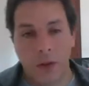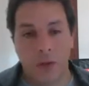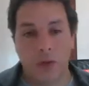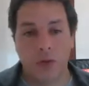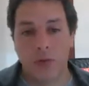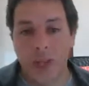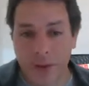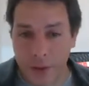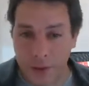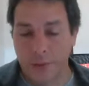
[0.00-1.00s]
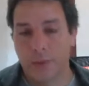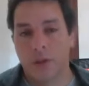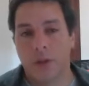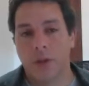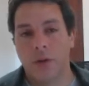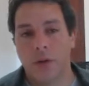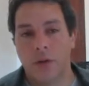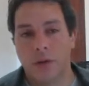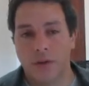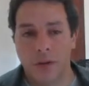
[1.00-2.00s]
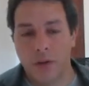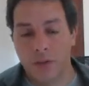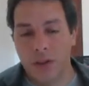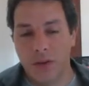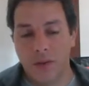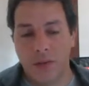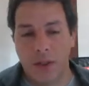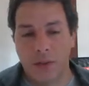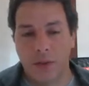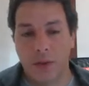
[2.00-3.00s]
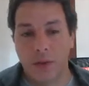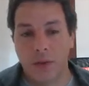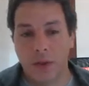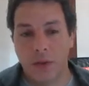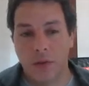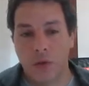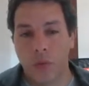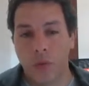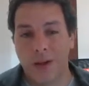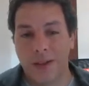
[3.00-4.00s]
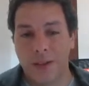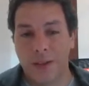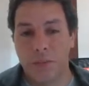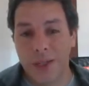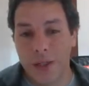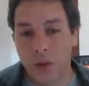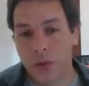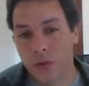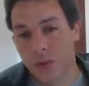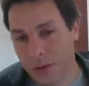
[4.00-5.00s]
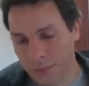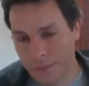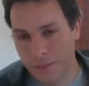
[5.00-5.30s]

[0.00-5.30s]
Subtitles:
Or center. Center means that the drone will land in B or C.